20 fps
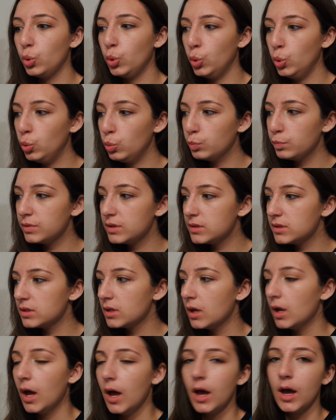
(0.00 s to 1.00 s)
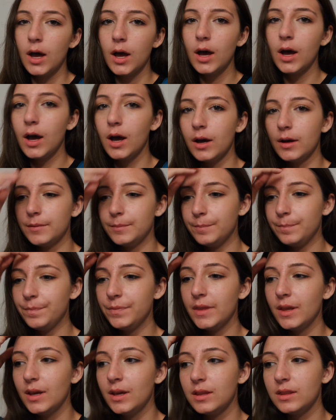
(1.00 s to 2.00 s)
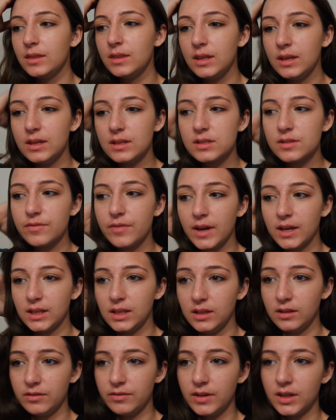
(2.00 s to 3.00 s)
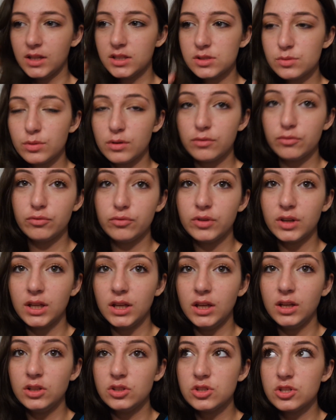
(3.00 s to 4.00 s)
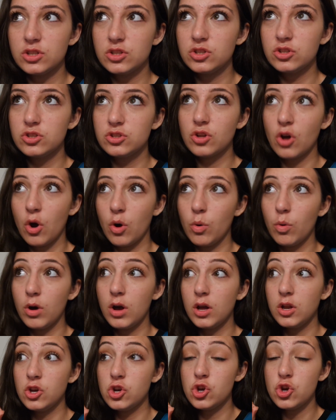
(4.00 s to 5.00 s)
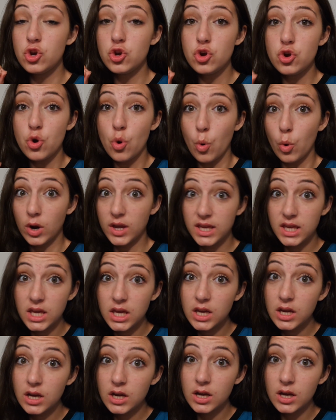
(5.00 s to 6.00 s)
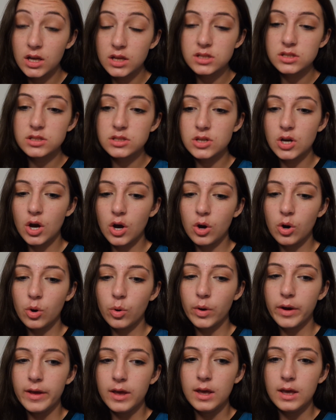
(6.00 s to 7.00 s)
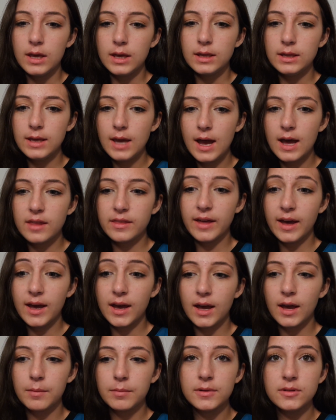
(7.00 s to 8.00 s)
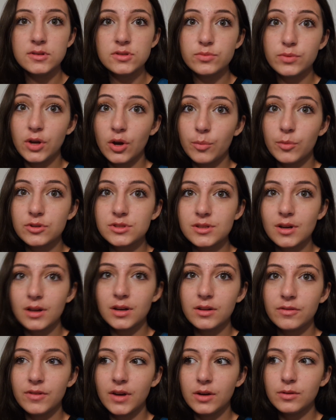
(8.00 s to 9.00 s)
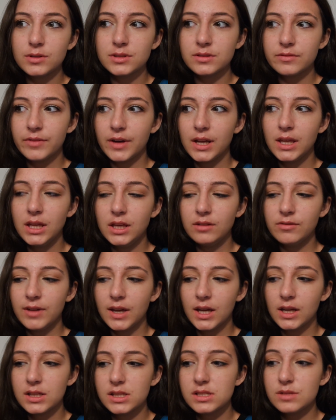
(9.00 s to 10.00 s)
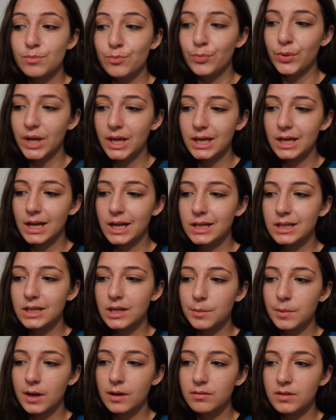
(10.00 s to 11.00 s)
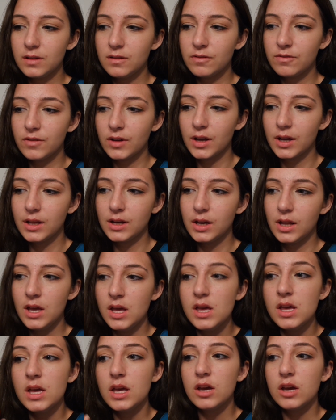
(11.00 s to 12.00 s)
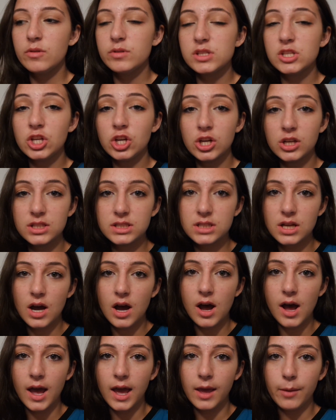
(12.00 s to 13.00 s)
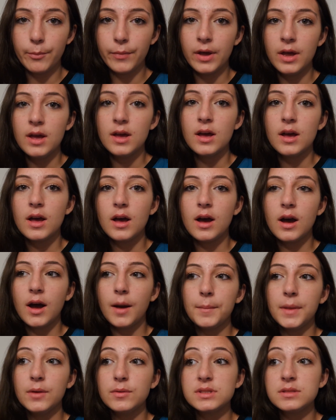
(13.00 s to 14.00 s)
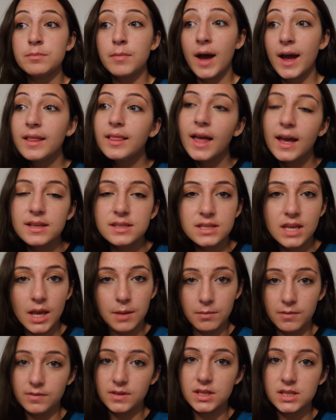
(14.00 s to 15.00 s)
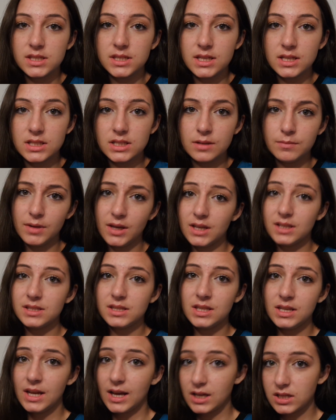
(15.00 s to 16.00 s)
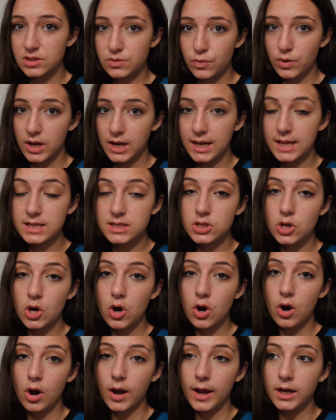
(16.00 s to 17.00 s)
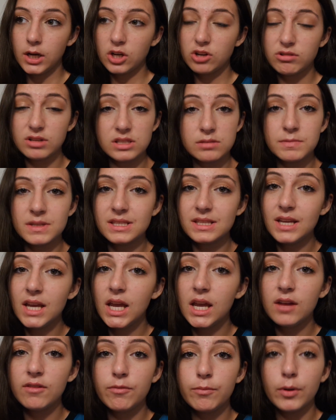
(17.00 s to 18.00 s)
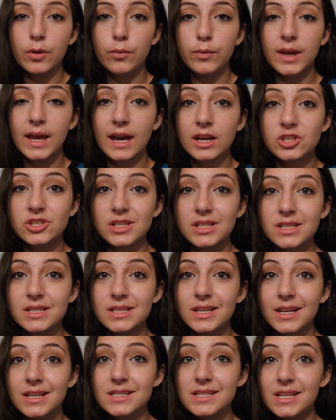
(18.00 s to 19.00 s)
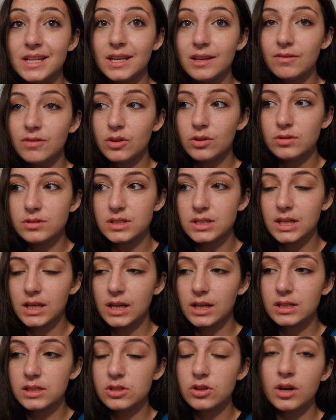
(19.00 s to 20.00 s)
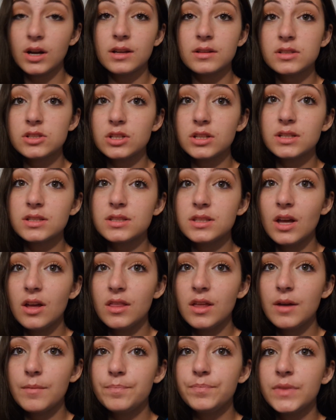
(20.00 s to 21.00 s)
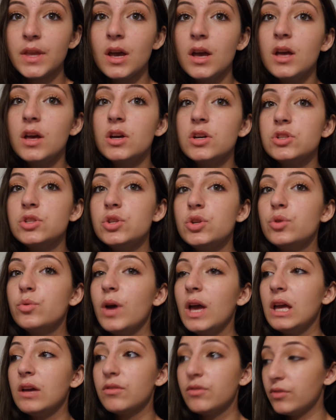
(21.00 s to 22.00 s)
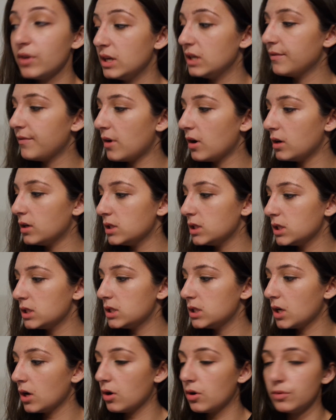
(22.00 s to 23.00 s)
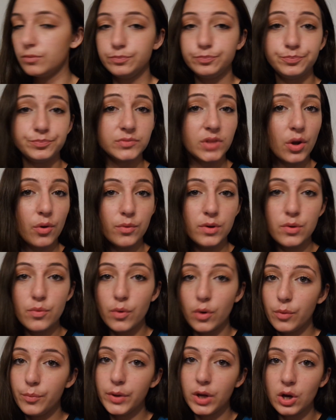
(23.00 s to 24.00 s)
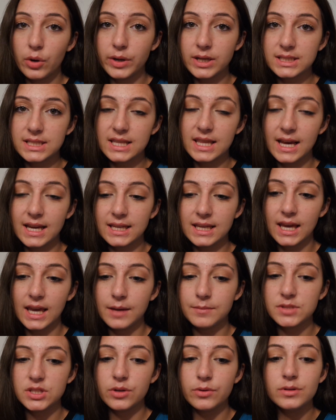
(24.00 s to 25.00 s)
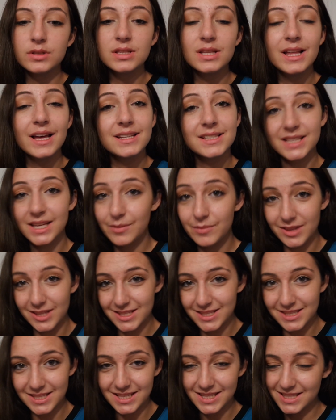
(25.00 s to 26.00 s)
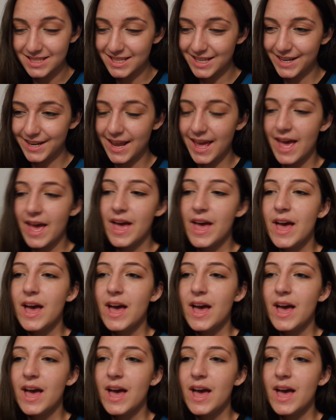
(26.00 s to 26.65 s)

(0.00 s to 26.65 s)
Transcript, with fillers: Oops. Um, these Viking fans were freaking just so annoying. So yeah, that happened. We almost got in a fight with some Viking fans, but I ended up having fun. It was a good time. Um, it was my last game of this season because the next one is on Christmas Eve, but we actually decided to give those tickets, or actually sell them, to a friend of ours, so we won't be going to that game. So it was the last game of this season.